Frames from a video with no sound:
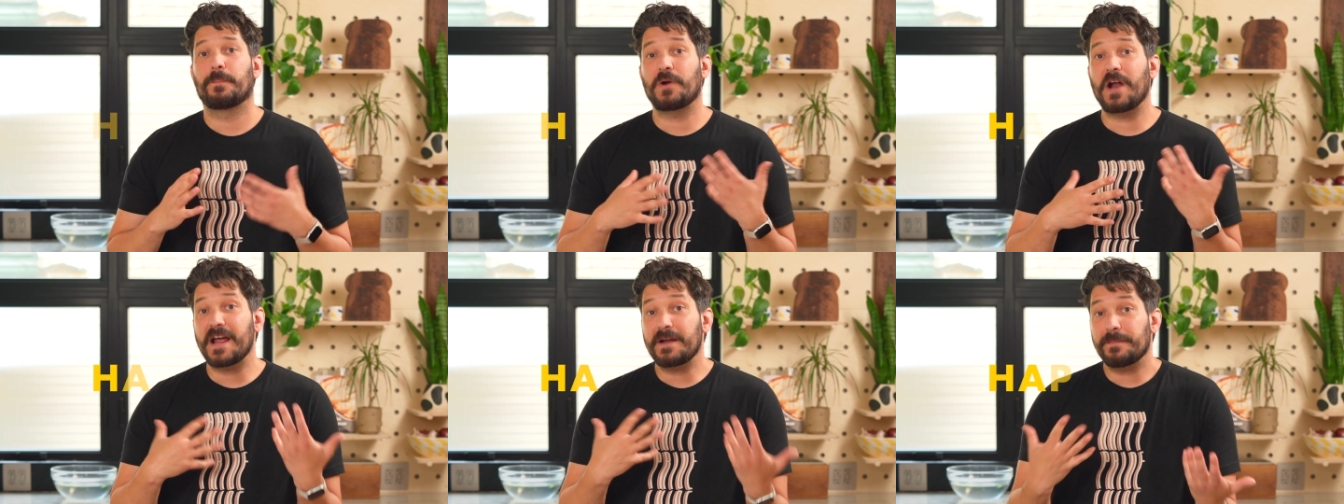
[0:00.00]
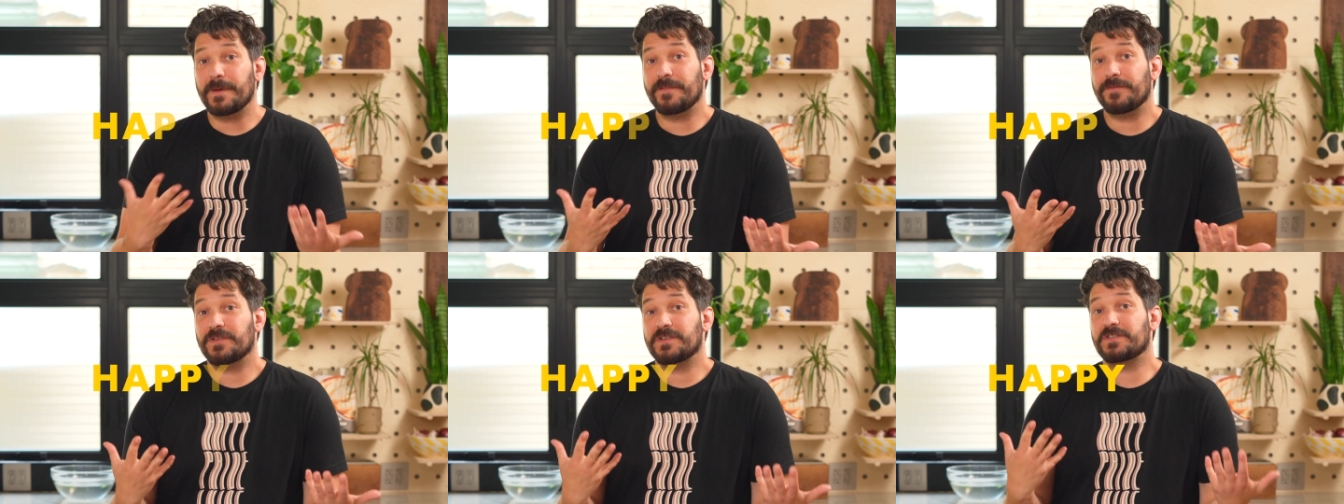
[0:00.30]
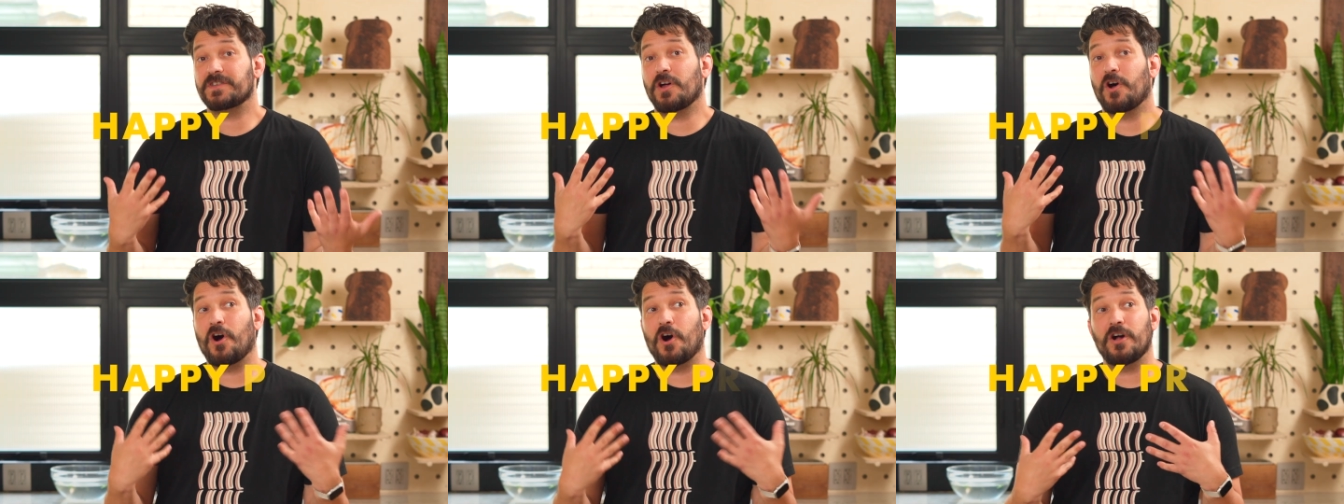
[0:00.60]
Pride Month
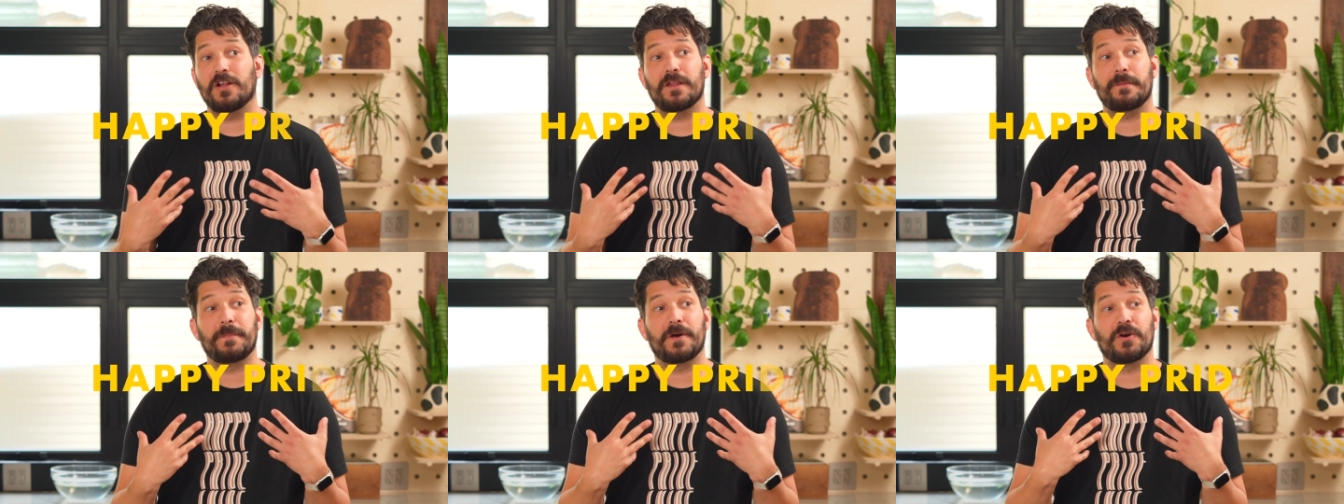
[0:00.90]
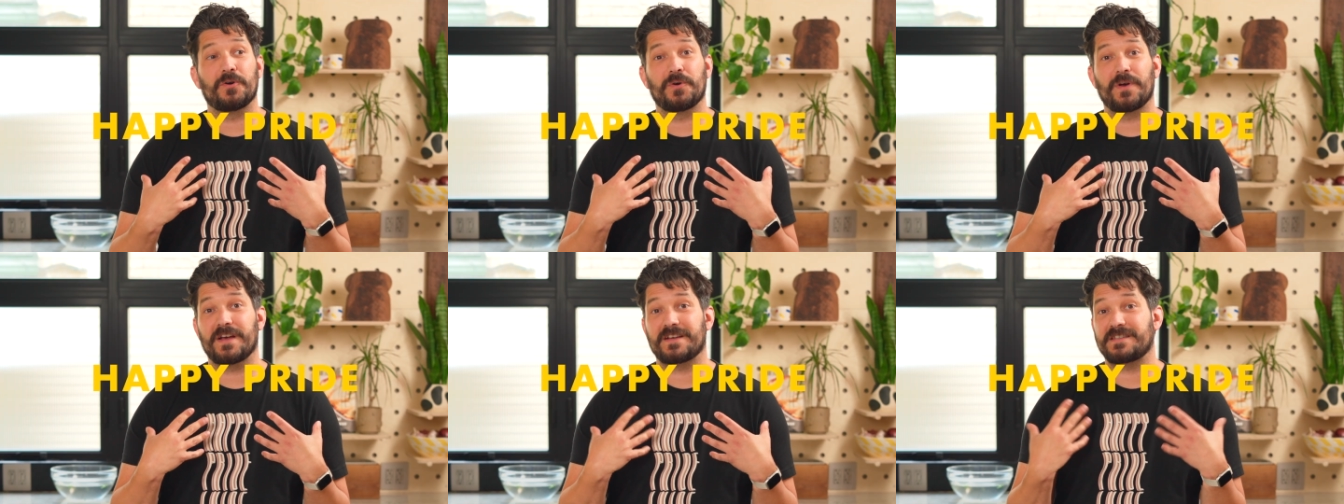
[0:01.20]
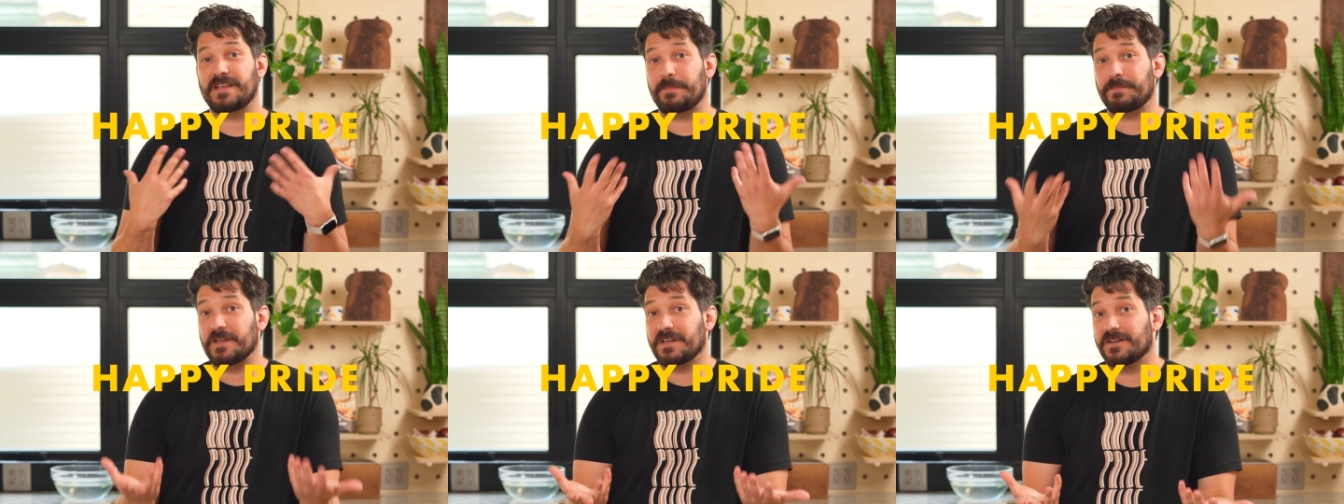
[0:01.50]
is all about
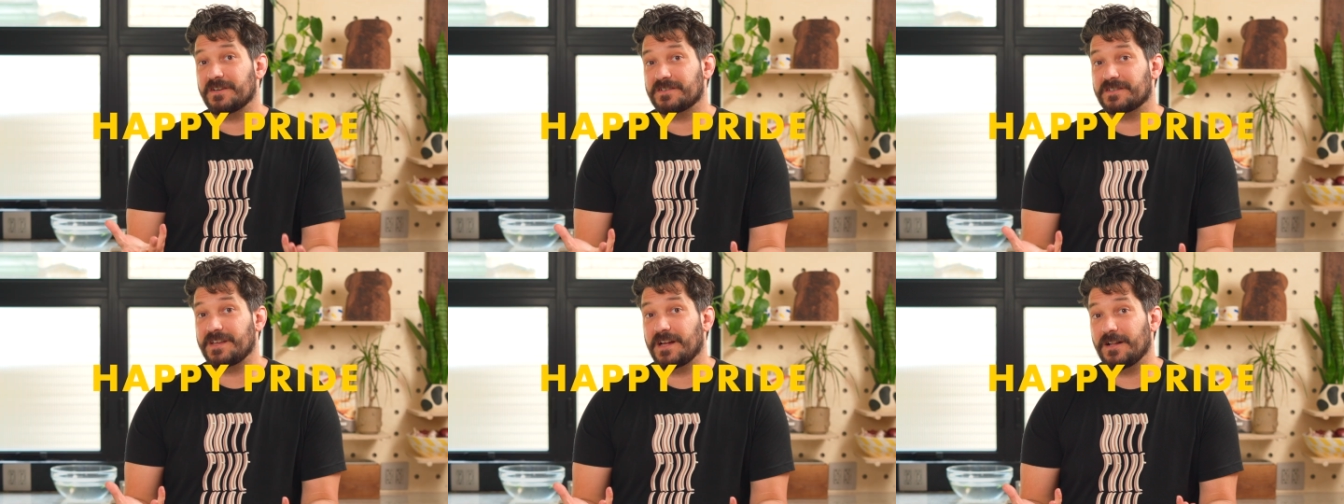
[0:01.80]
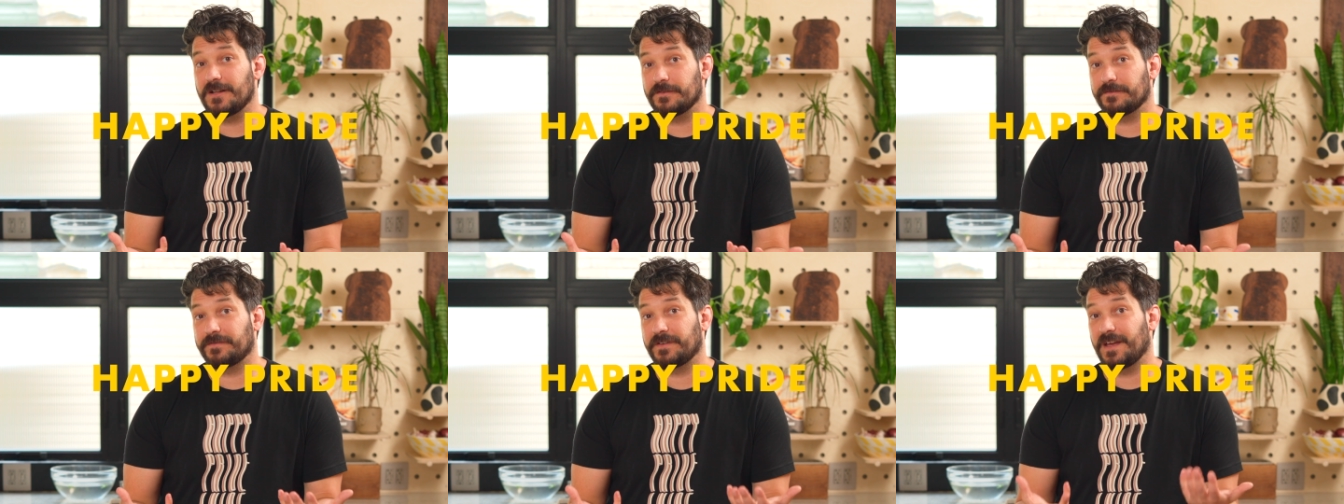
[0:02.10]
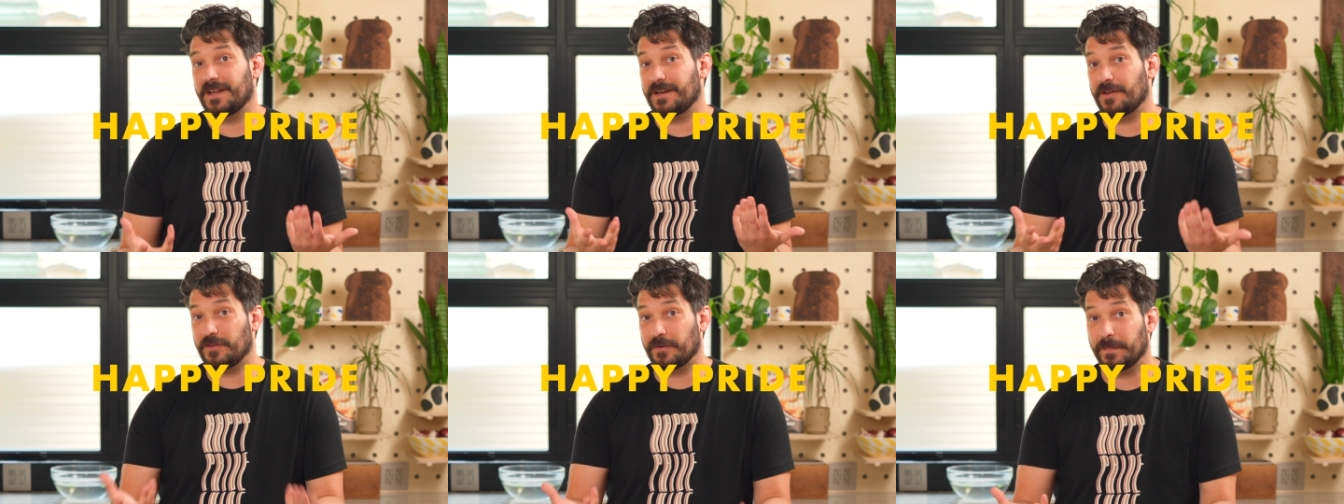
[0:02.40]
accepting yourself
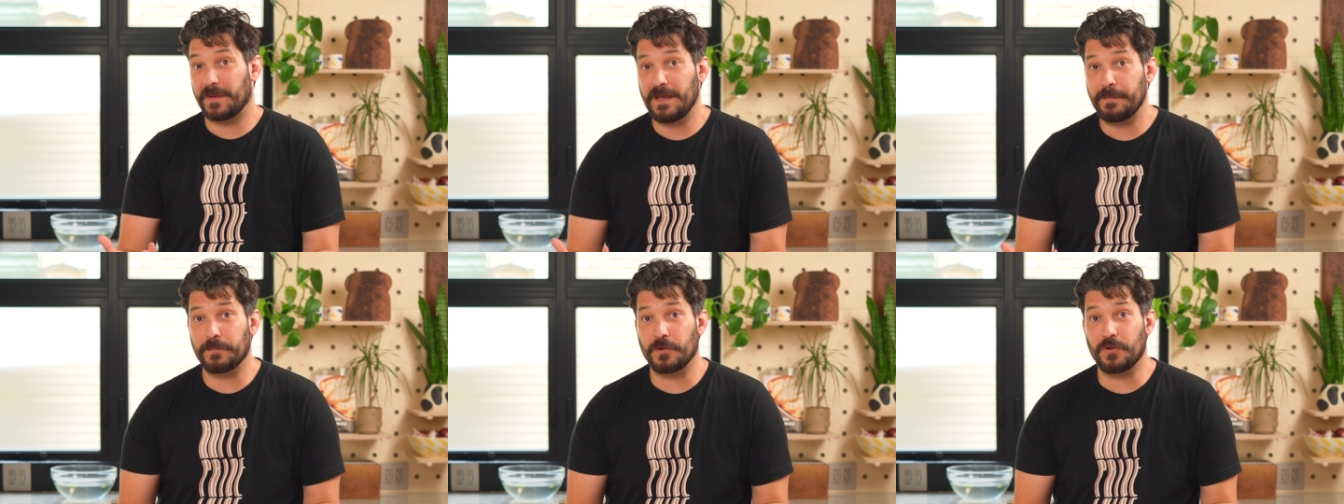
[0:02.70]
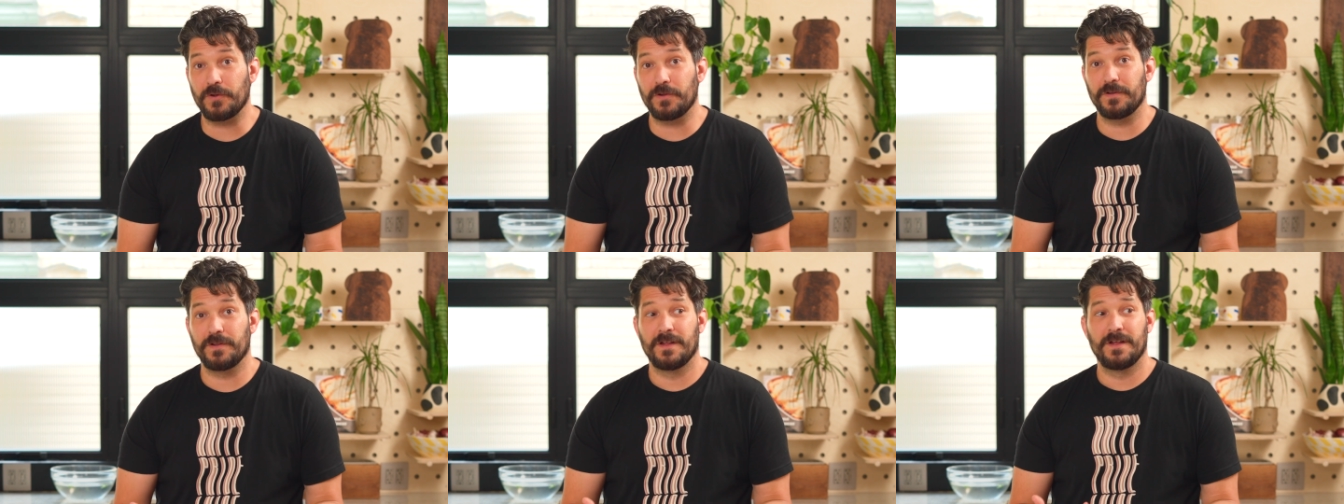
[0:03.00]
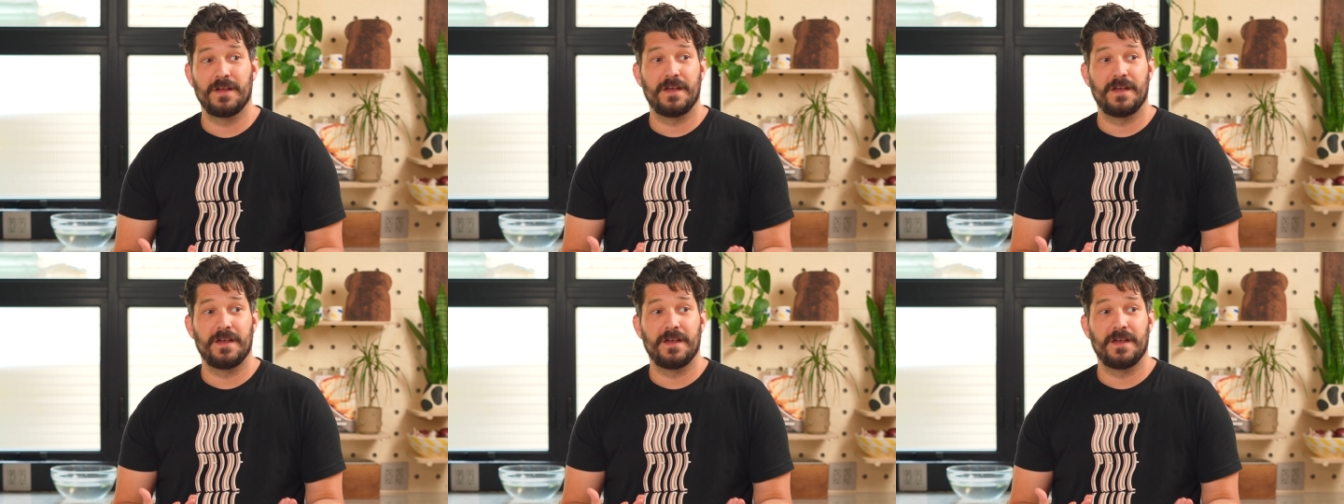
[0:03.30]
and other people.